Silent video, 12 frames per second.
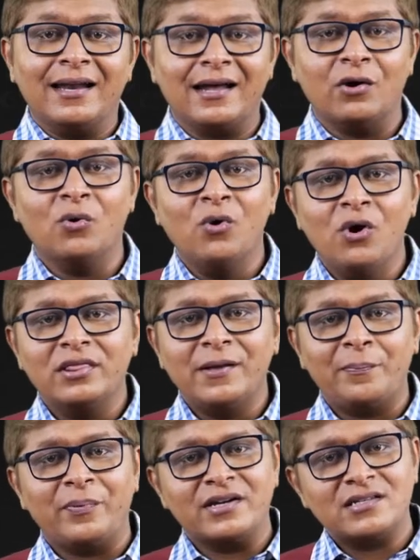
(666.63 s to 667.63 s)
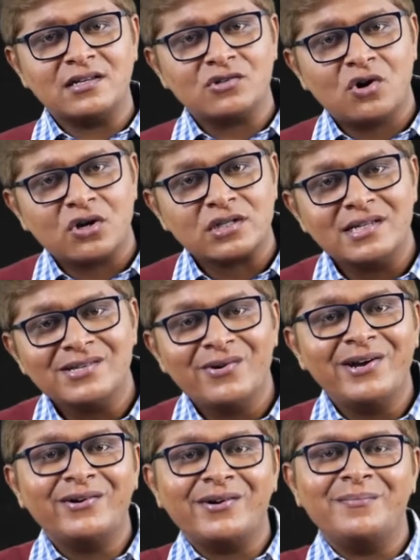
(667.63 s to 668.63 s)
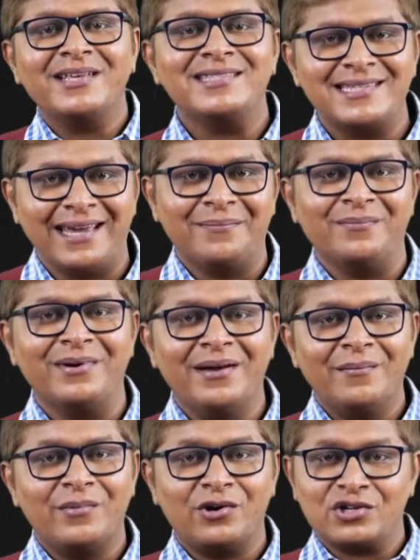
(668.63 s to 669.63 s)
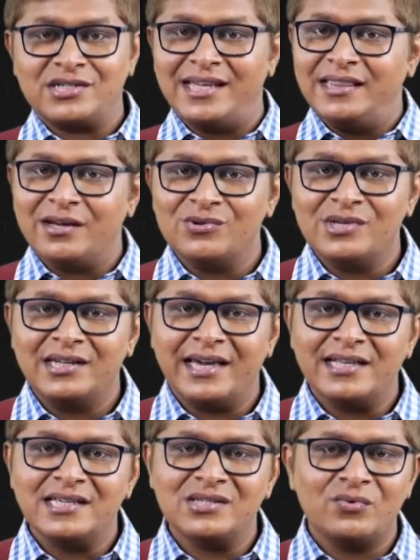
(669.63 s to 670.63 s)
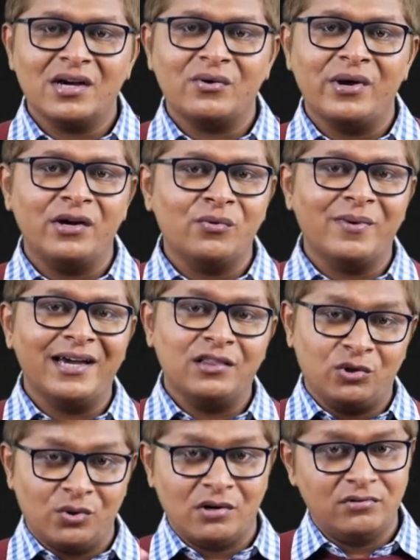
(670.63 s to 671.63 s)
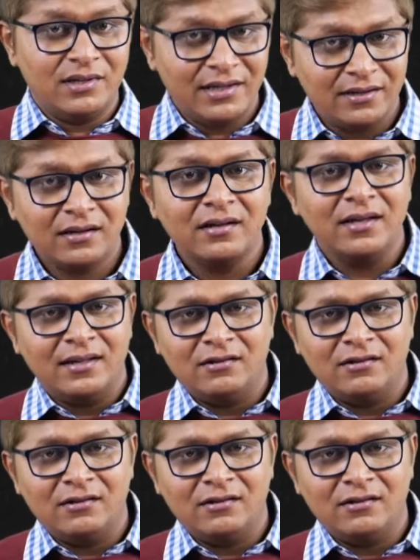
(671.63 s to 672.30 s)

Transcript: Now, the purchase cost is going to remain same because 10,000 kgs we are going to buy throughout the year.